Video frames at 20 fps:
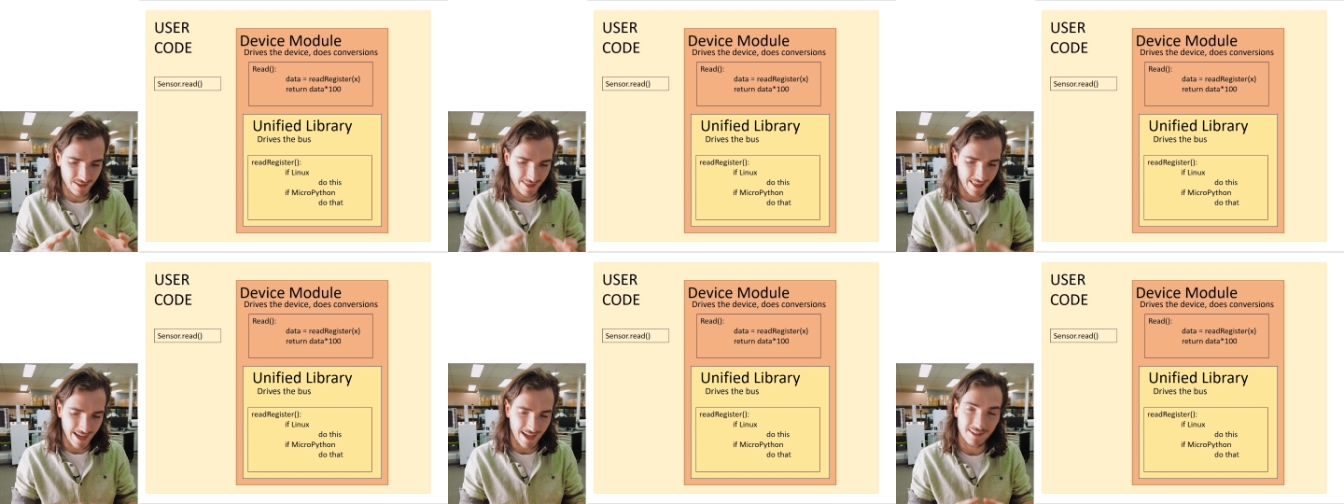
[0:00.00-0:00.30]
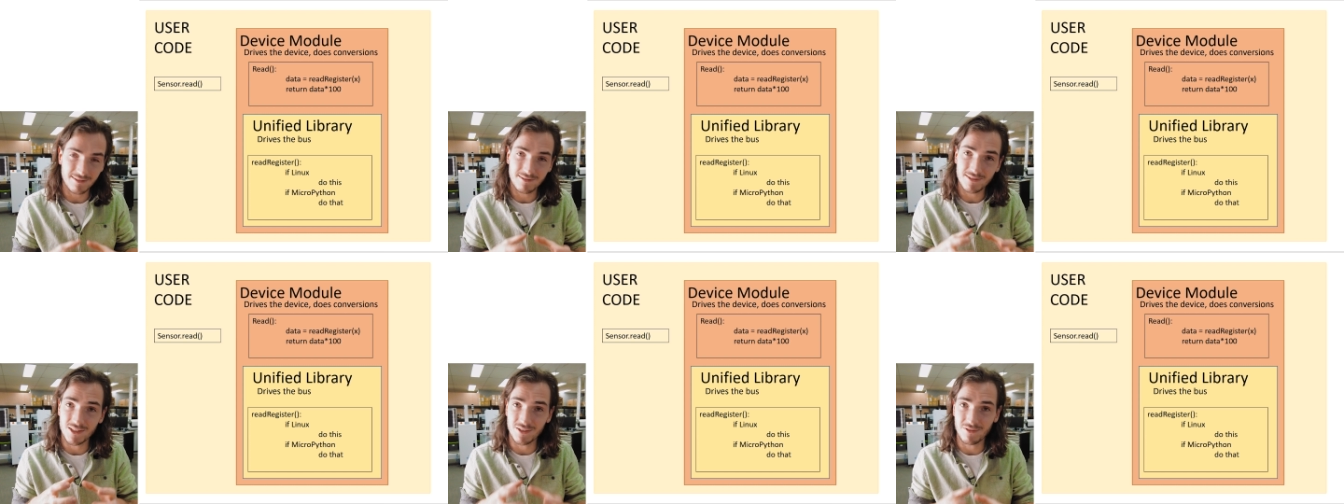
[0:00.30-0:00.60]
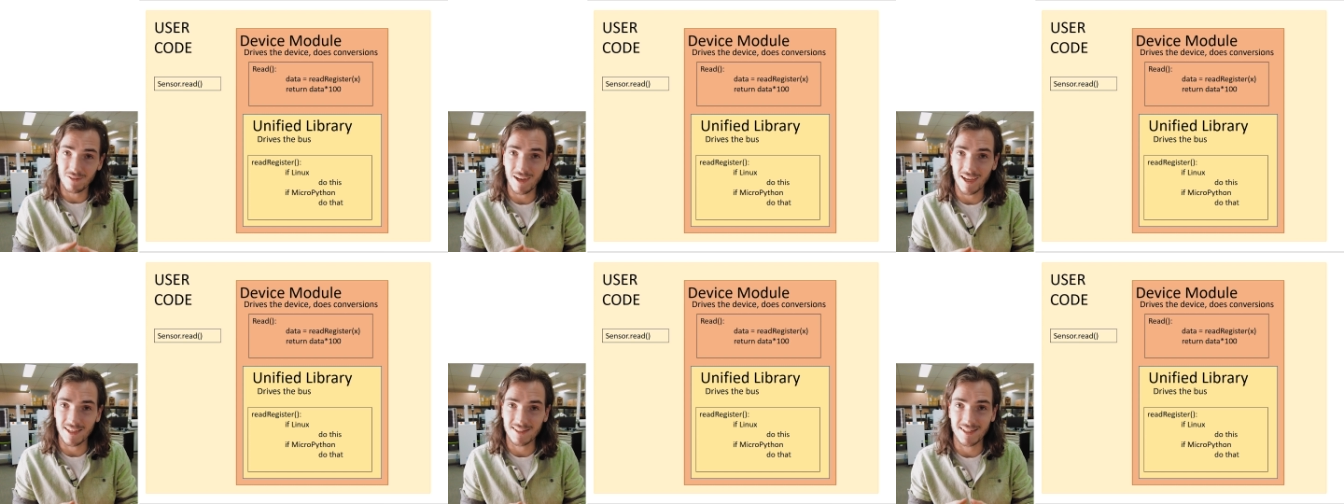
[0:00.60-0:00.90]
that
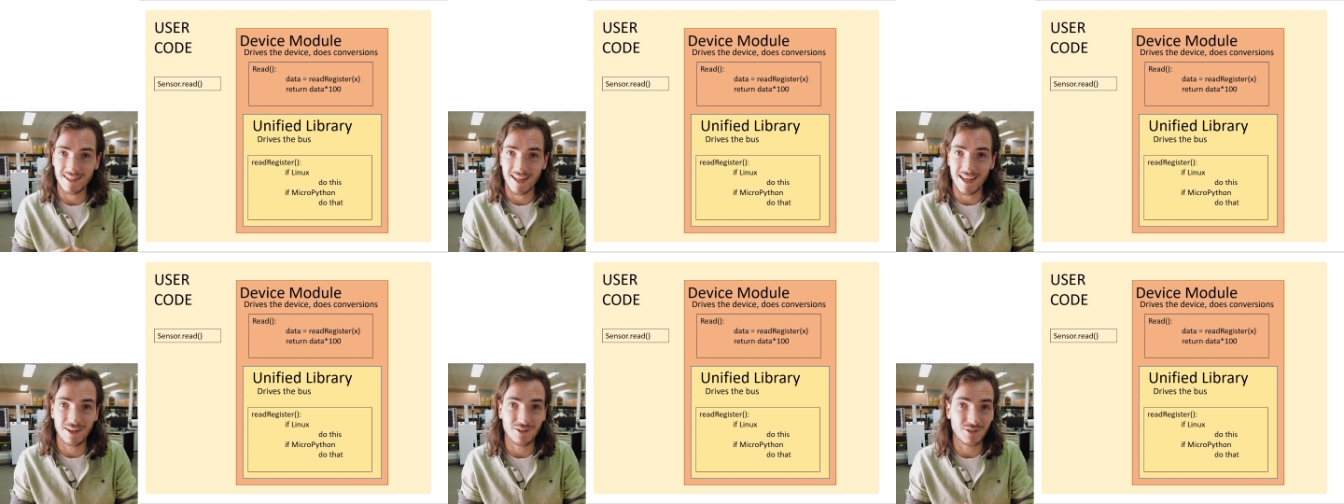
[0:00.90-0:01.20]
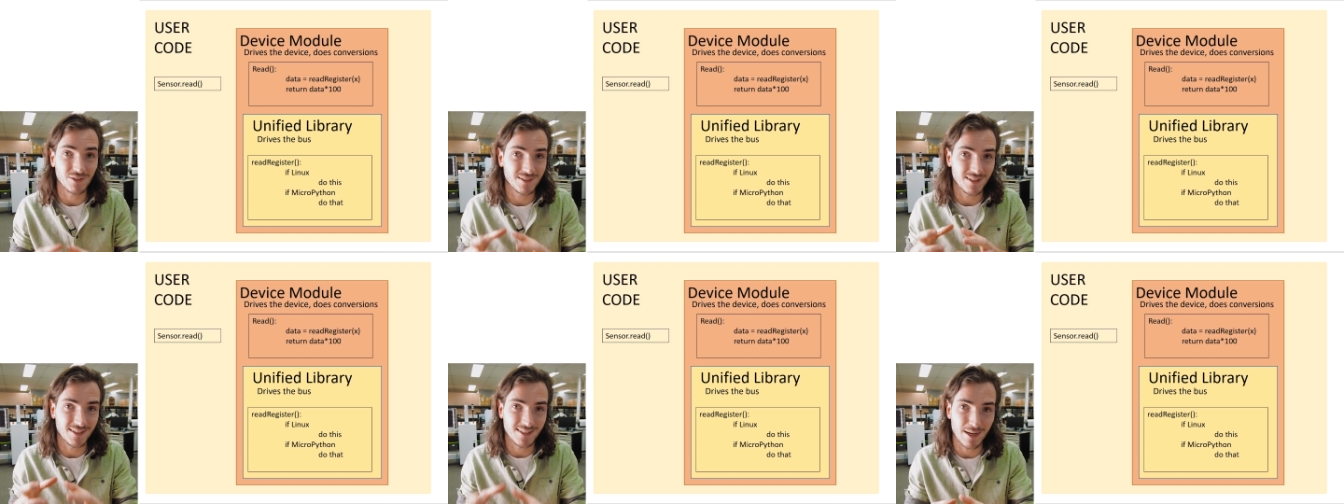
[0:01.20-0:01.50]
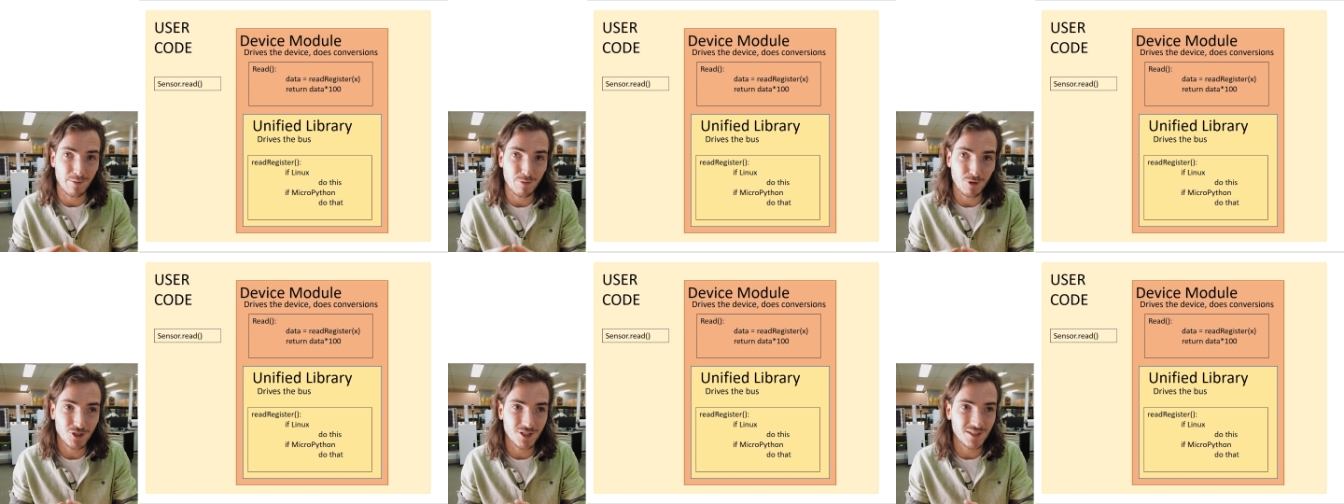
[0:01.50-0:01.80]
device. It handles the
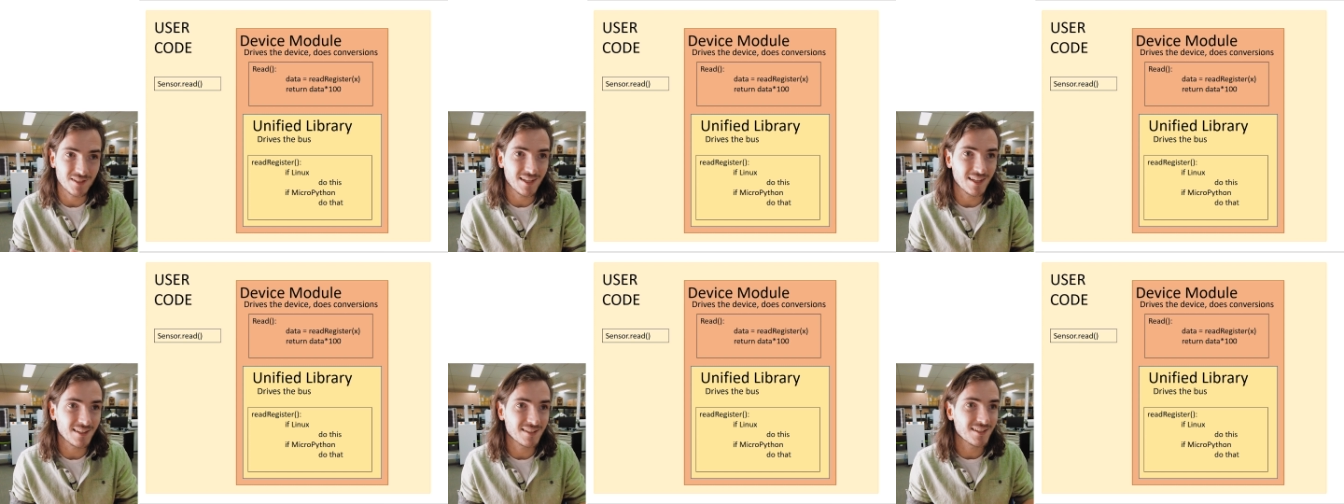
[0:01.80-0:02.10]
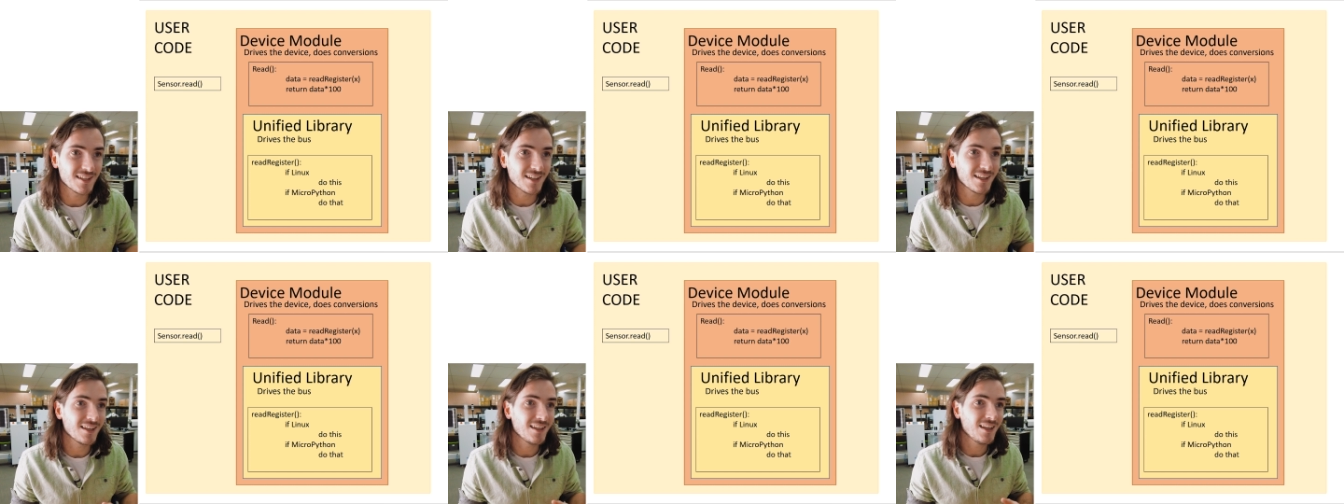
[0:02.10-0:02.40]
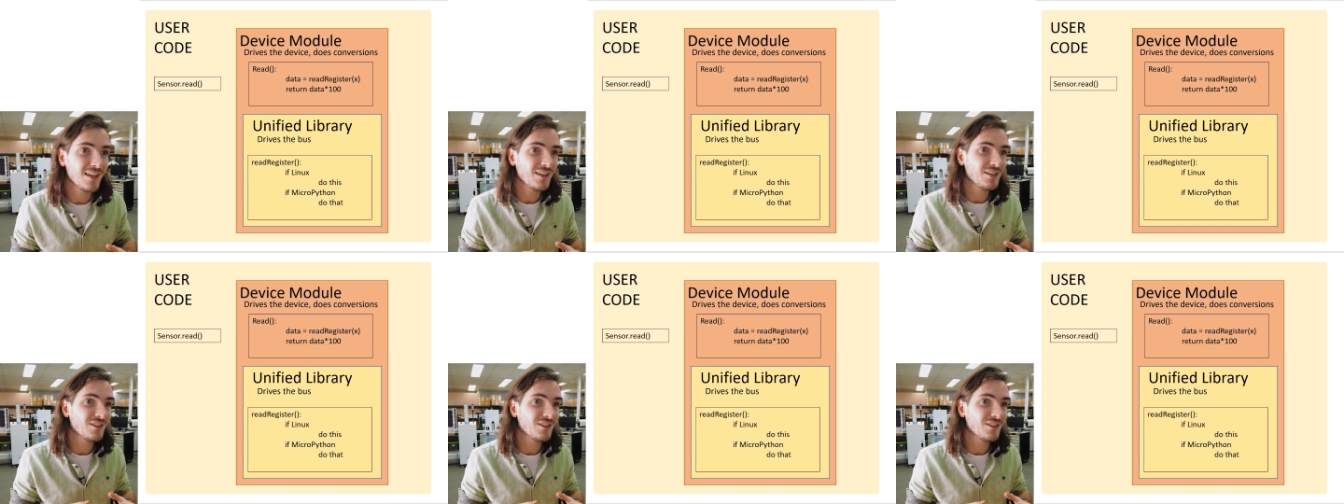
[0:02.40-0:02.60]
temperature sensor.